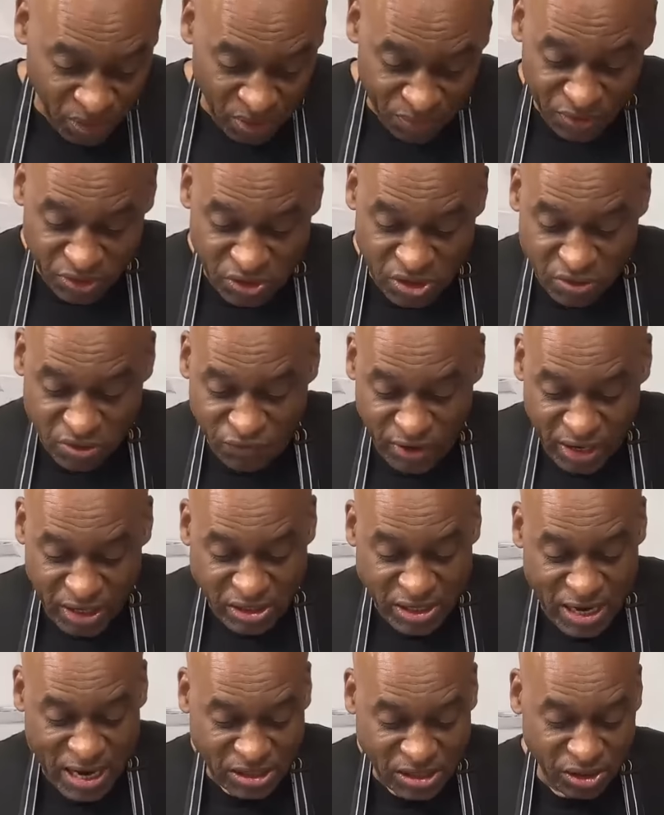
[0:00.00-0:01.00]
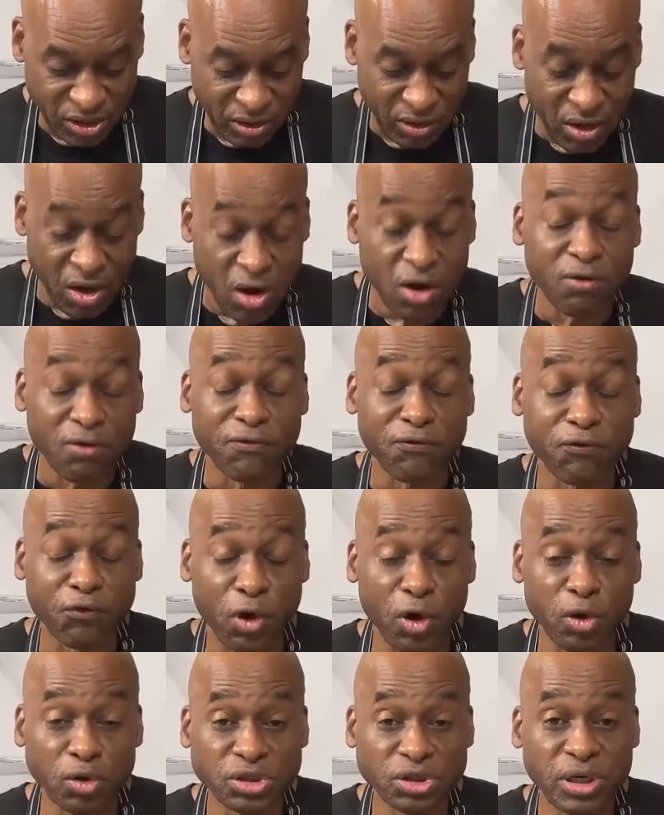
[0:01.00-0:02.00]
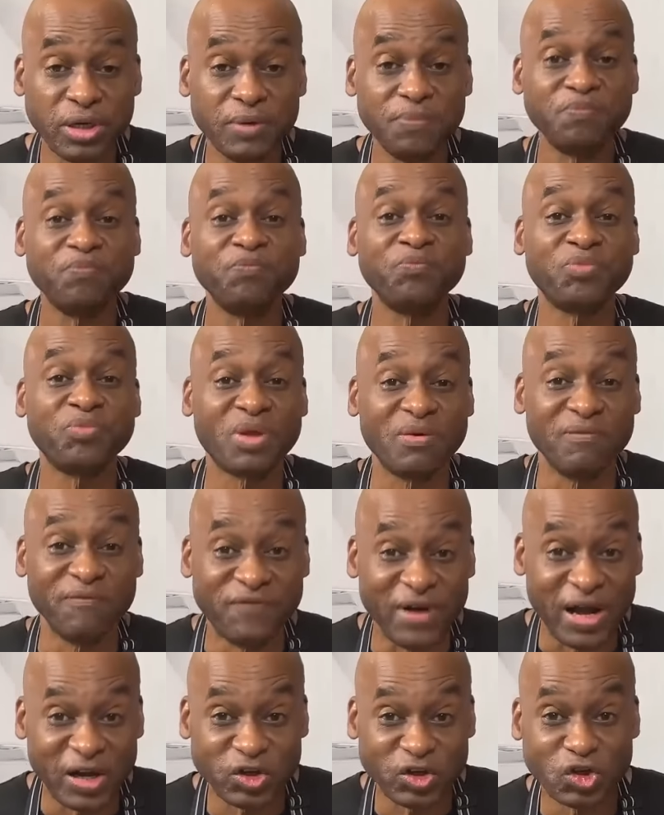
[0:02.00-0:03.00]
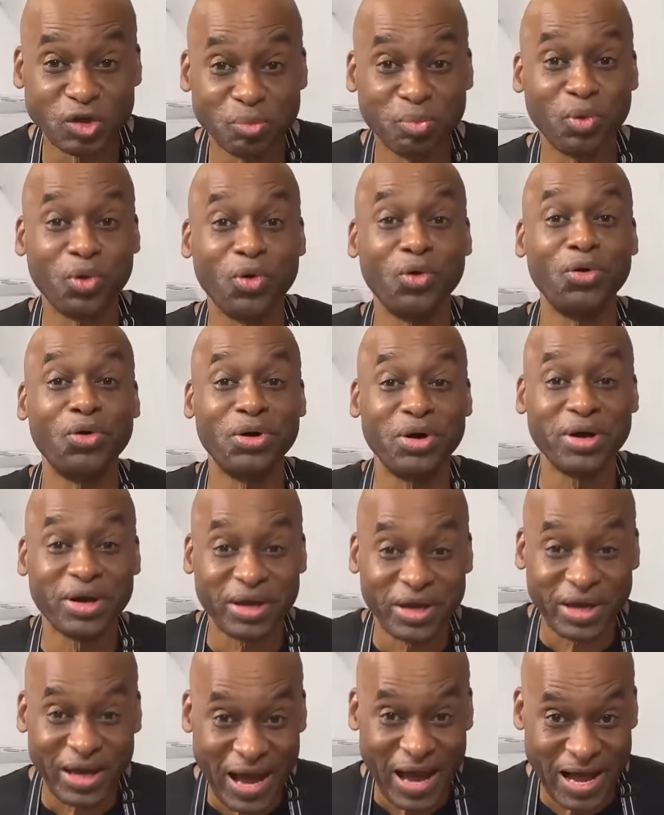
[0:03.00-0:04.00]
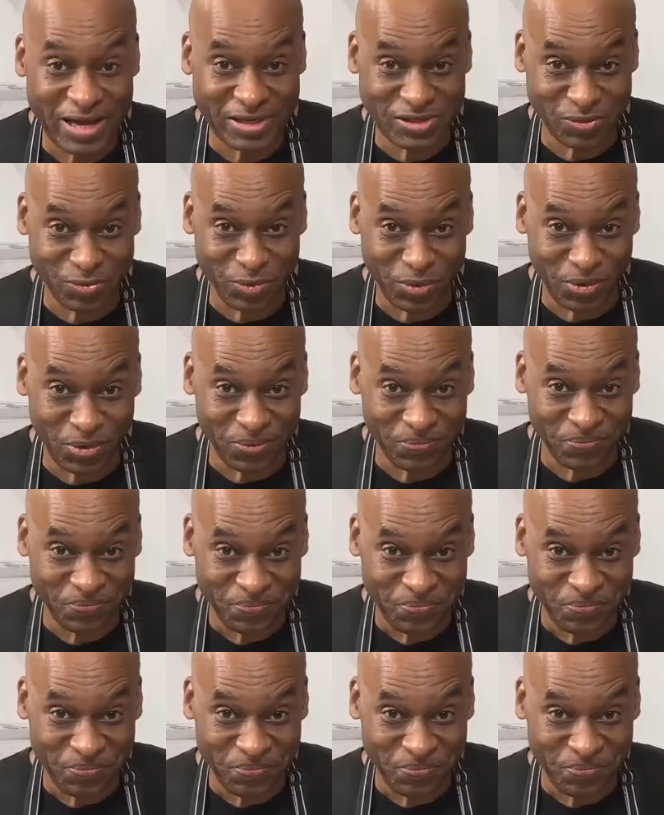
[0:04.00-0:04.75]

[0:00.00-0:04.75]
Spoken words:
This is fantastic. Frozen vegetable casserole.